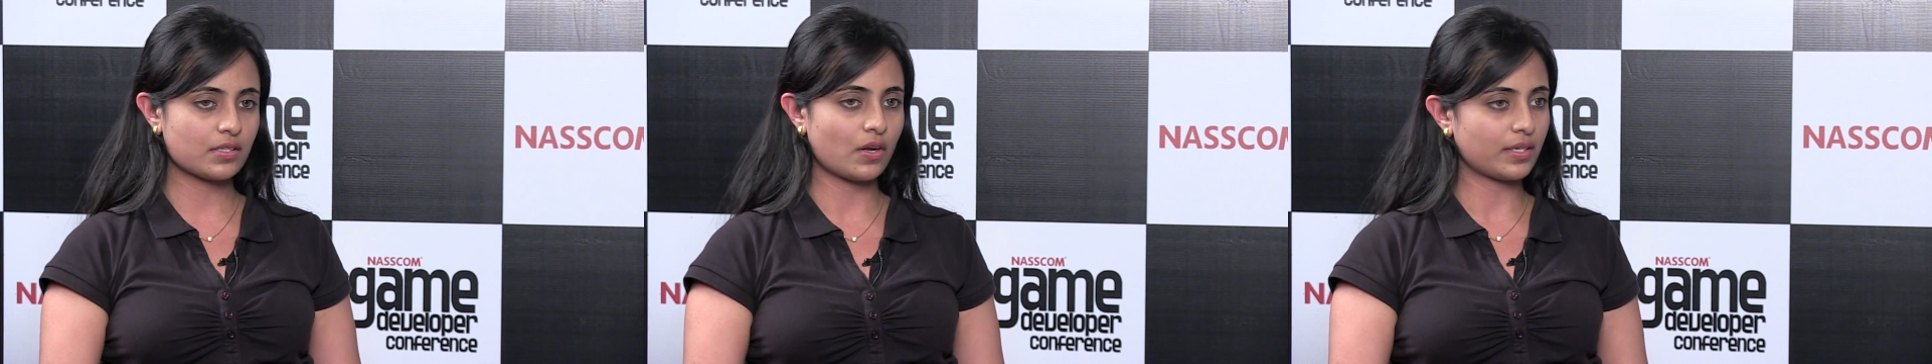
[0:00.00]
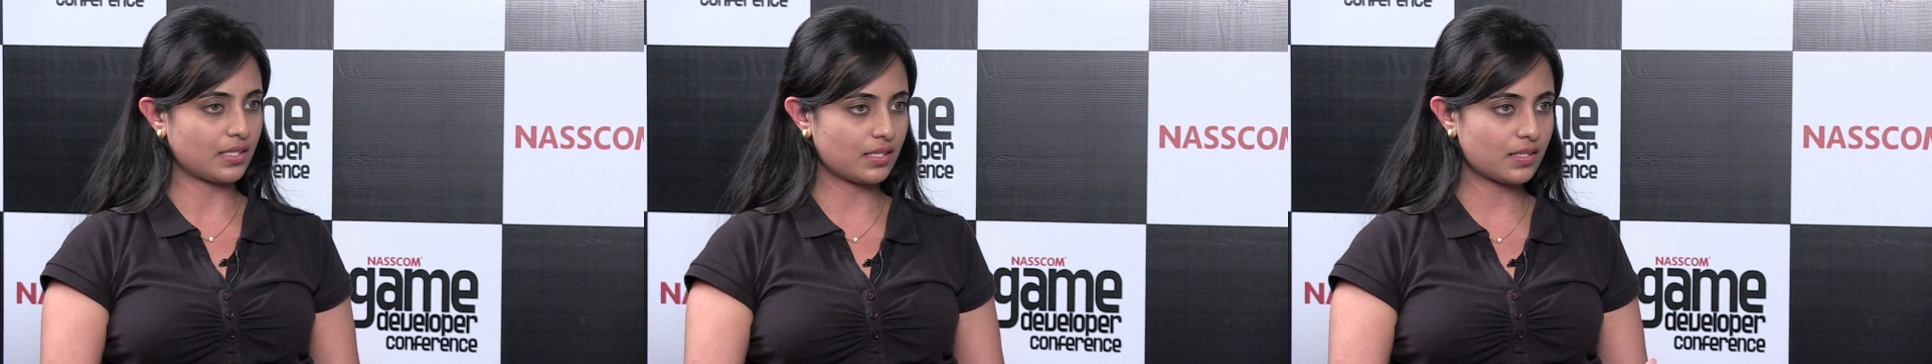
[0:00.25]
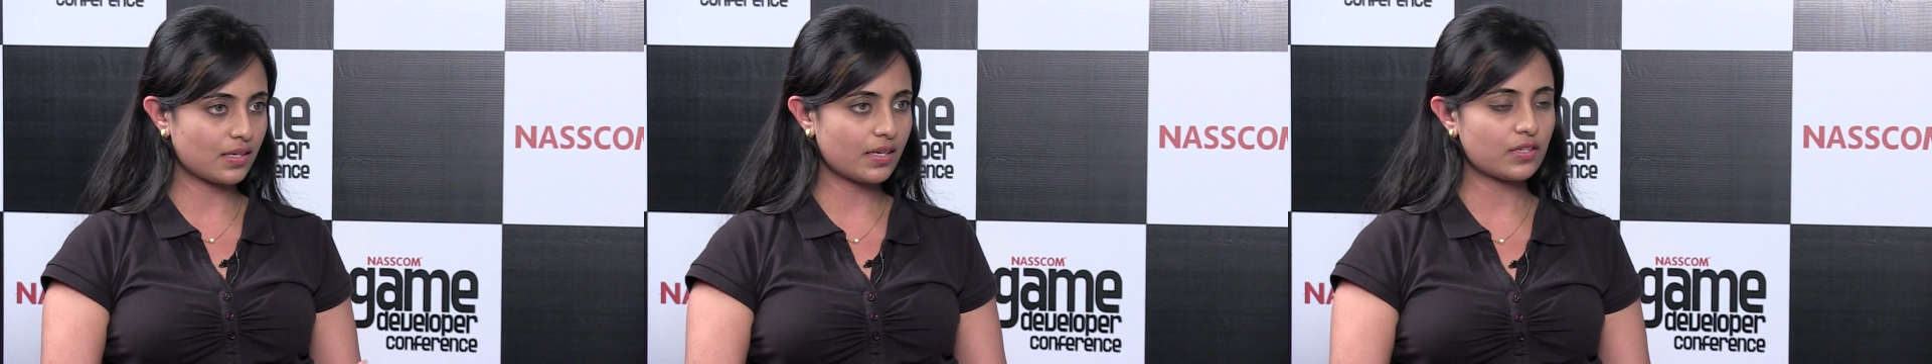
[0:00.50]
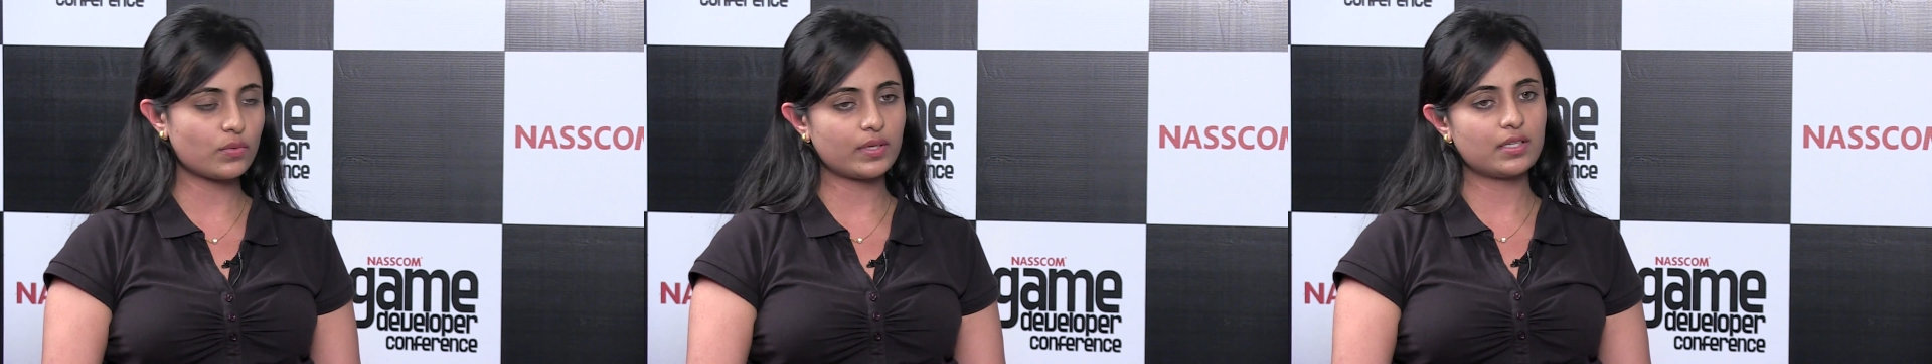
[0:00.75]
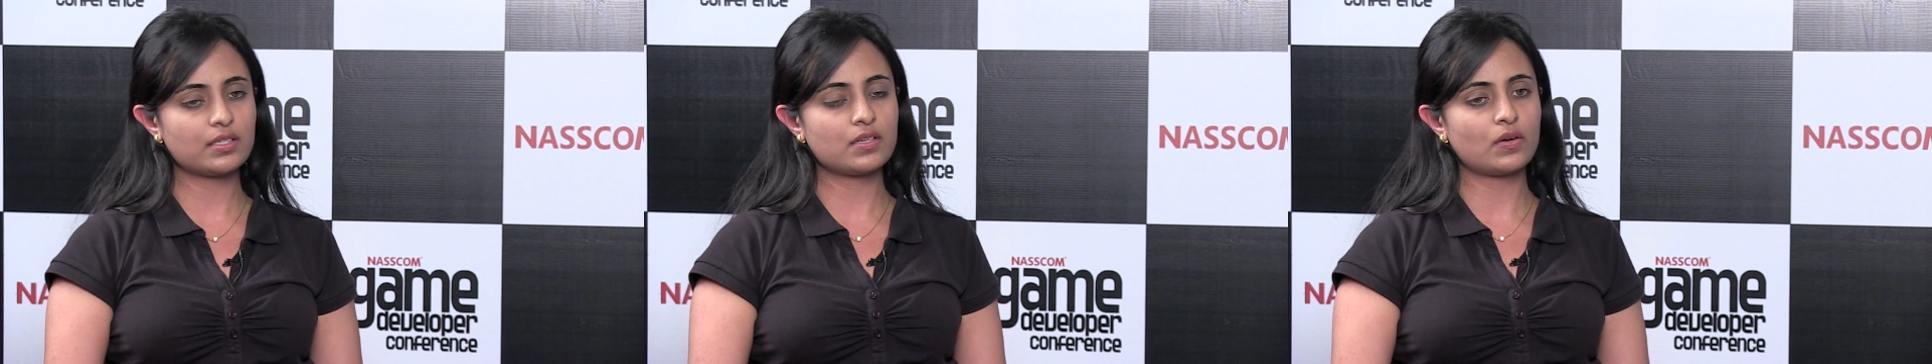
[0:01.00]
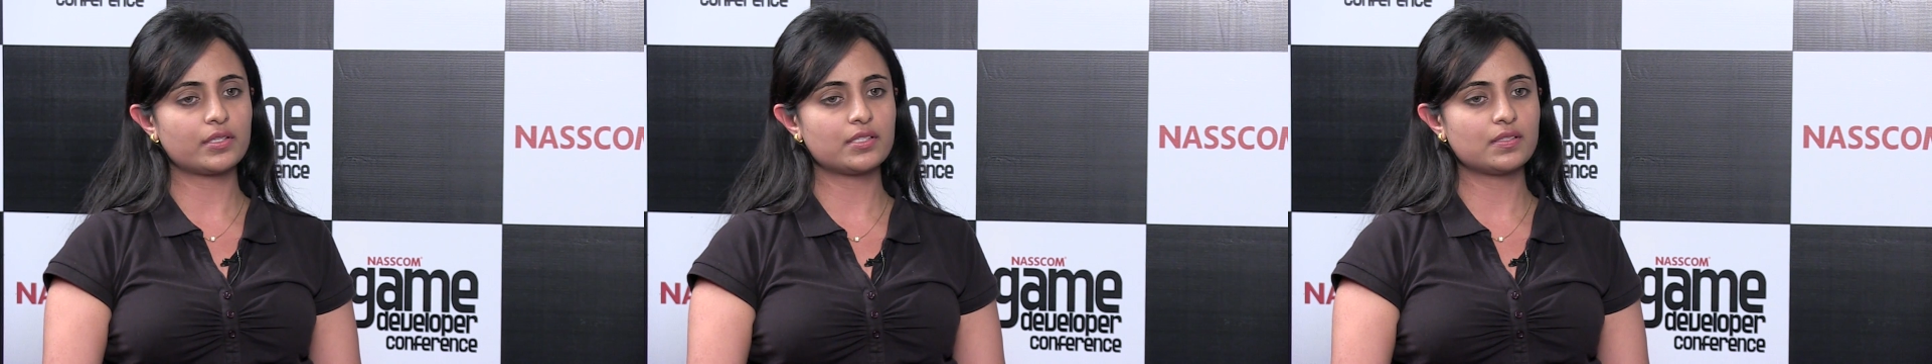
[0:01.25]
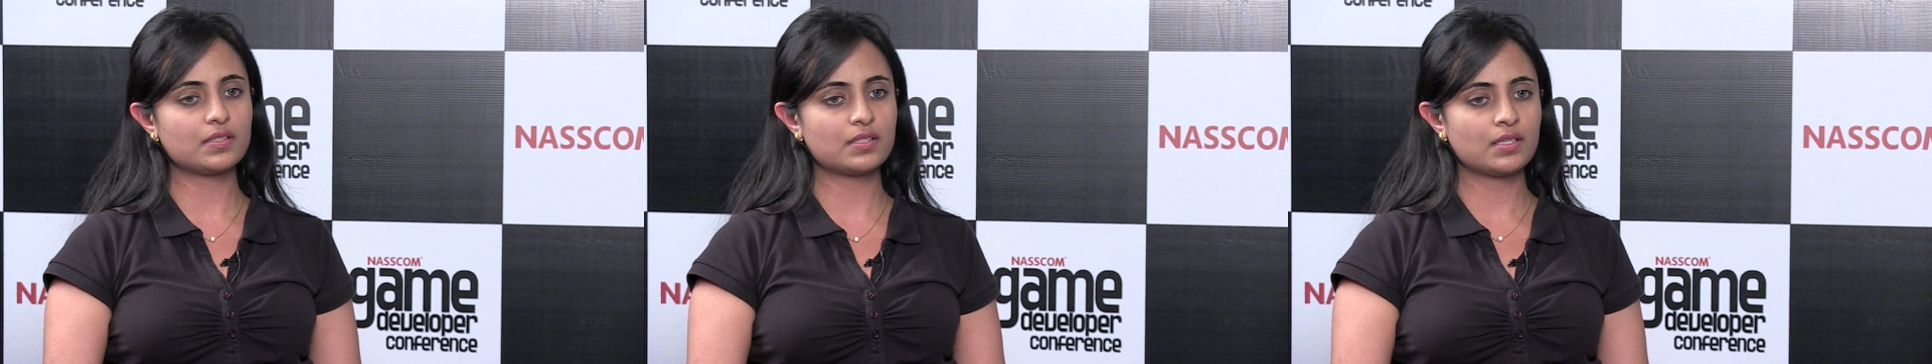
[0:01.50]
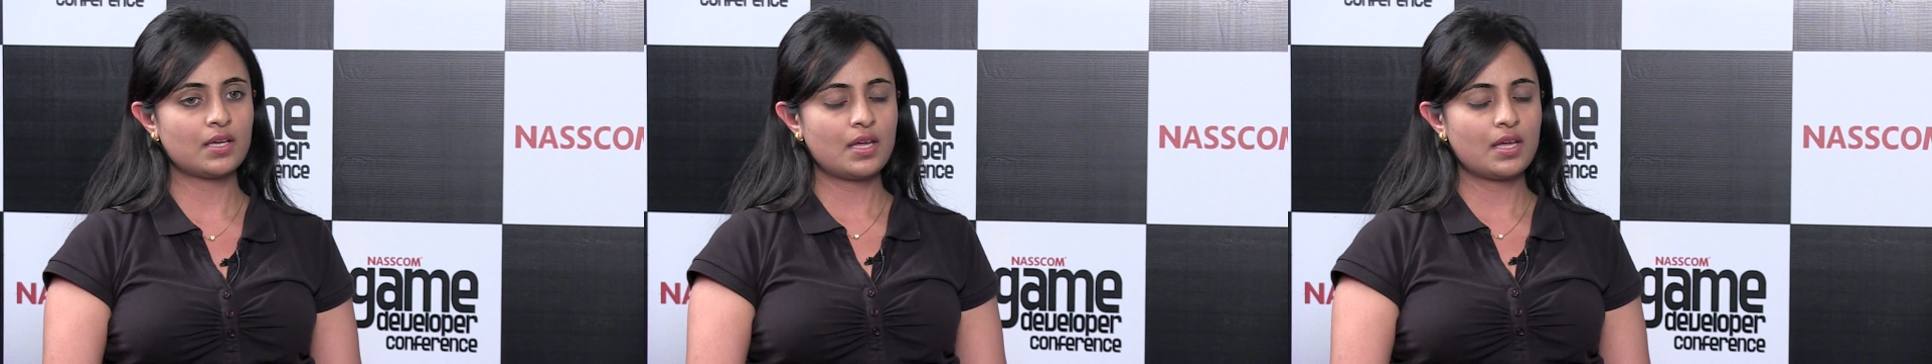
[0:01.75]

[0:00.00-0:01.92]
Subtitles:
not necessarily to an Indian audience.